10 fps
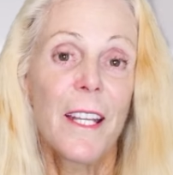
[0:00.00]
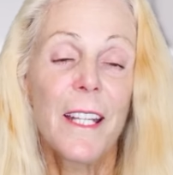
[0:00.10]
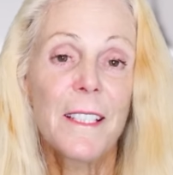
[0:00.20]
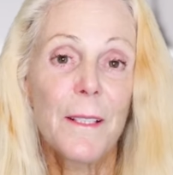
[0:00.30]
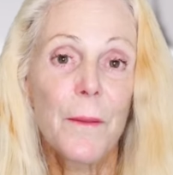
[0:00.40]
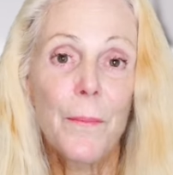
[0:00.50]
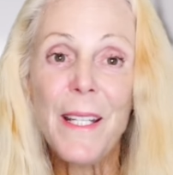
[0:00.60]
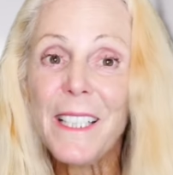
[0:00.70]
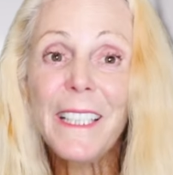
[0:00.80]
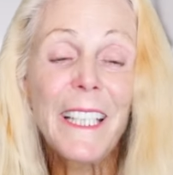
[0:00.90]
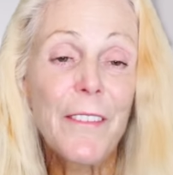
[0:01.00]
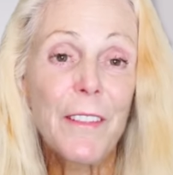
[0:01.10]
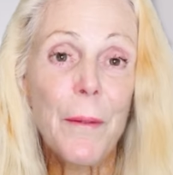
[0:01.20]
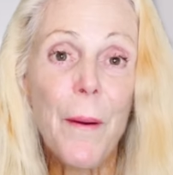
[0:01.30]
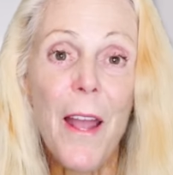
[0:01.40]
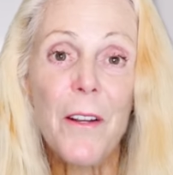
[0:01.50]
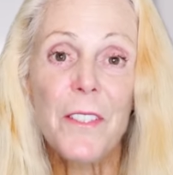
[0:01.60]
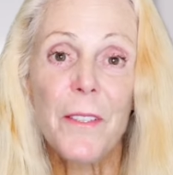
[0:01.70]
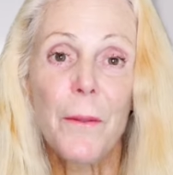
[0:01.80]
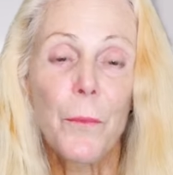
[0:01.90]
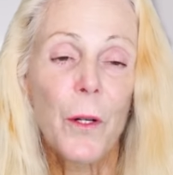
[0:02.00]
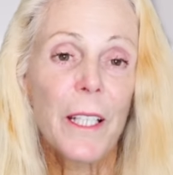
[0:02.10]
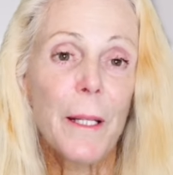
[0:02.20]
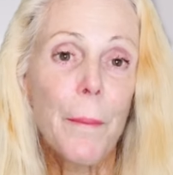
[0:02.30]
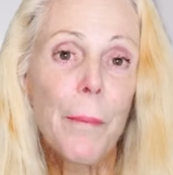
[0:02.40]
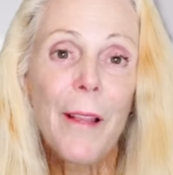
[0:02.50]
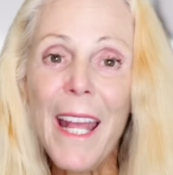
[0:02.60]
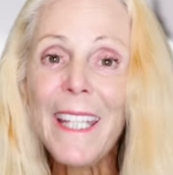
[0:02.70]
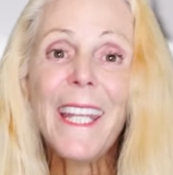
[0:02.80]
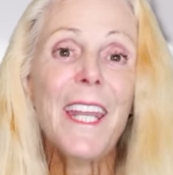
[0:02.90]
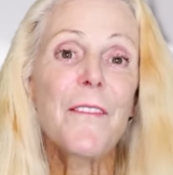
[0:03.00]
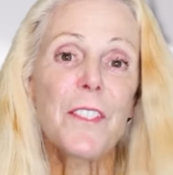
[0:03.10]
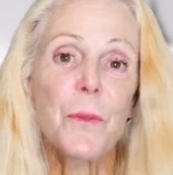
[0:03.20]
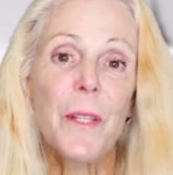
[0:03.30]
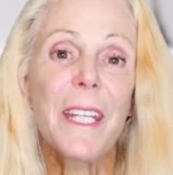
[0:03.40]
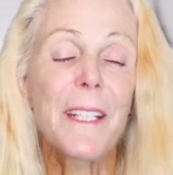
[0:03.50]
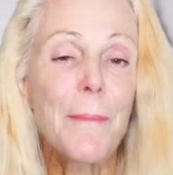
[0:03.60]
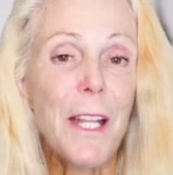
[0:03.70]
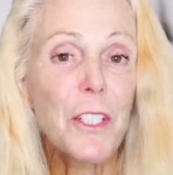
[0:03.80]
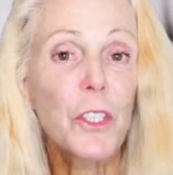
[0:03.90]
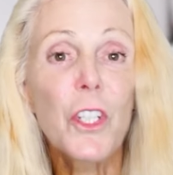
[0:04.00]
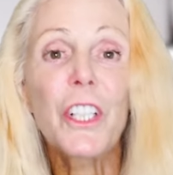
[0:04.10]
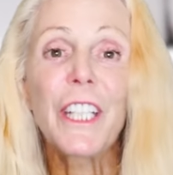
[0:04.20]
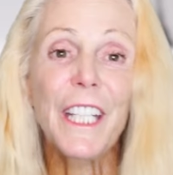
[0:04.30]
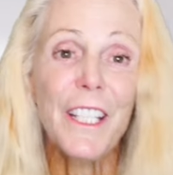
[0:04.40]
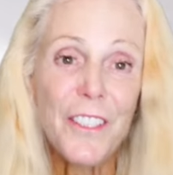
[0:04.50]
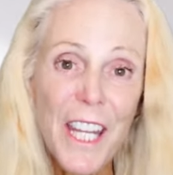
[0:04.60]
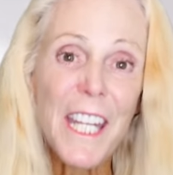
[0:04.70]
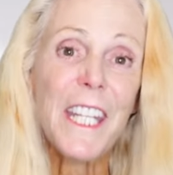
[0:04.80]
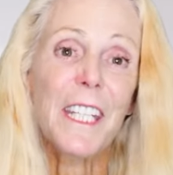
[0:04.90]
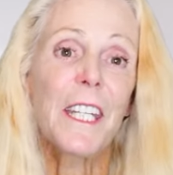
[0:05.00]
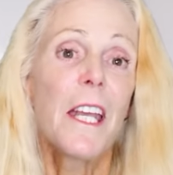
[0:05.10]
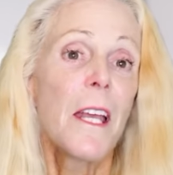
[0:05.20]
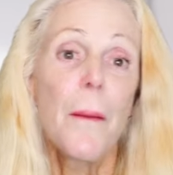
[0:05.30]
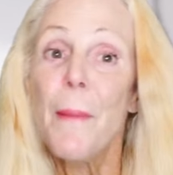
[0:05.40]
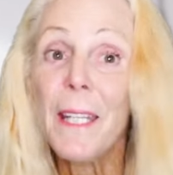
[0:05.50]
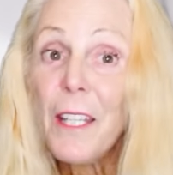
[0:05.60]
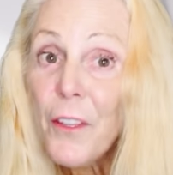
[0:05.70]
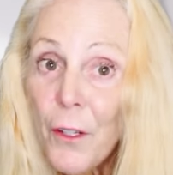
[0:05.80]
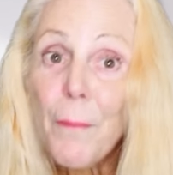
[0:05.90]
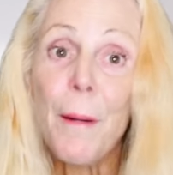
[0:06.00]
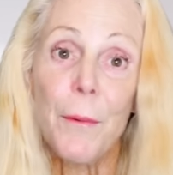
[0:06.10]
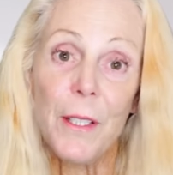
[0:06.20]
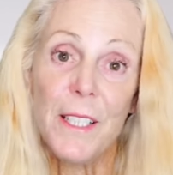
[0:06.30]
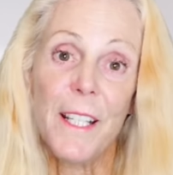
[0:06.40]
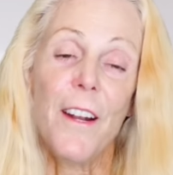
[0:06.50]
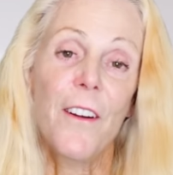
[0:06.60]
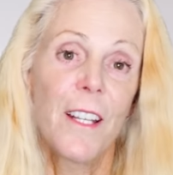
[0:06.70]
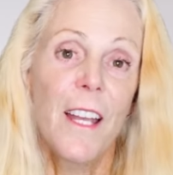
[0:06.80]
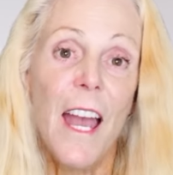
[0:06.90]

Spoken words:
It's basically giving a buyers more like a blank canvas where they can imagine cooking and entertaining and making their memories there.